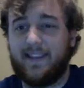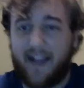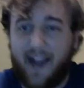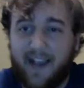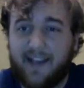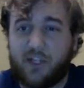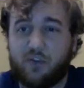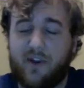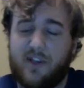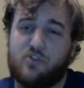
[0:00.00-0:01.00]
died in
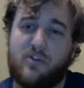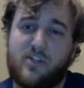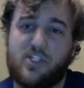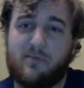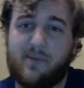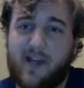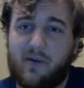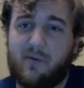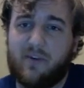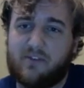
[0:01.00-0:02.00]
the Great Destruction, but
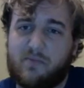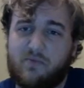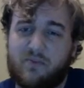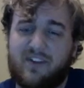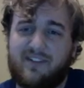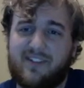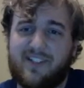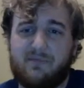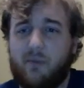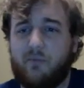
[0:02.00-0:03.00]
now that it's been revealed
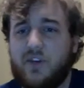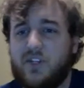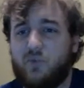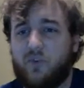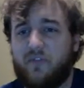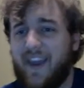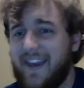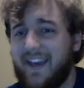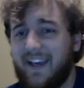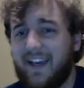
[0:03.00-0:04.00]
these memories were
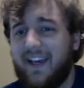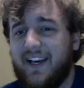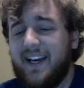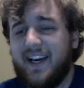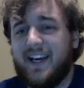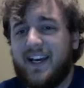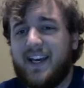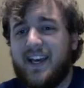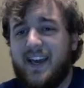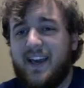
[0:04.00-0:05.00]
fake,
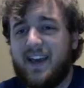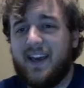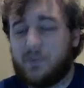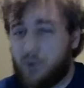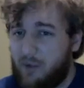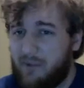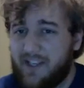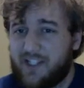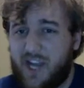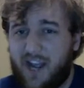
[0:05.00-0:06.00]
it's
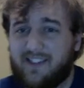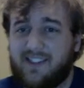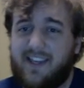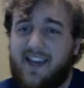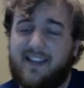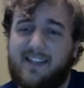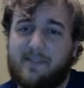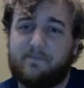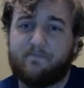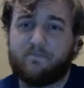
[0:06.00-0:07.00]
probably a chance
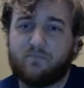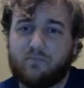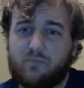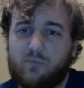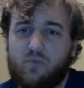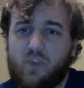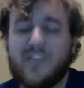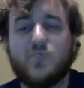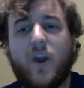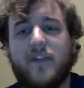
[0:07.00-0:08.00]
that
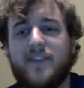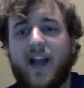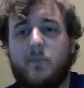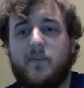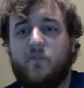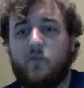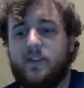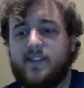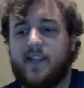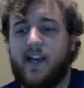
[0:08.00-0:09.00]
his wife died before
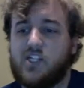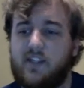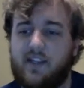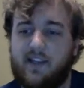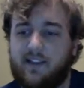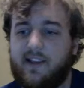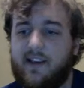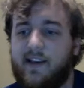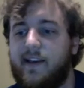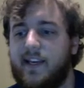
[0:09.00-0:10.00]
this. I actually think that
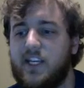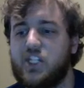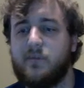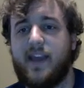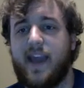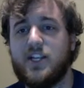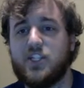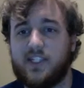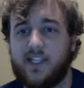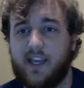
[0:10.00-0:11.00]
the Hishimi
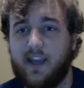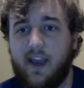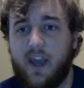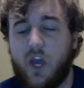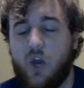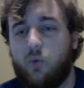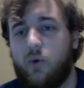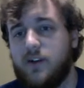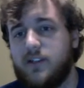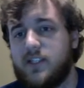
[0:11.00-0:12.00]
Agency
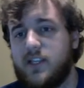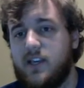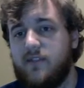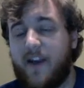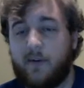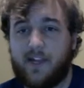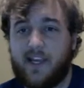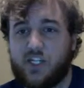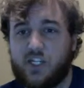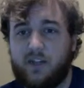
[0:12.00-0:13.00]
was the
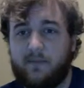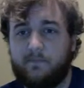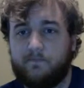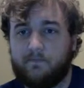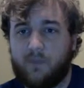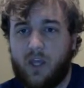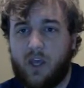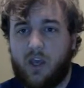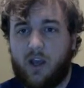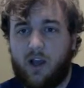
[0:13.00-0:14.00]
foundation
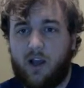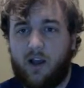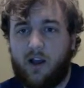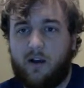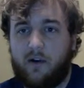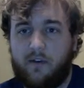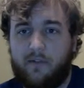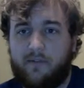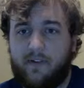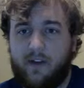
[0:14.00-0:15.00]
of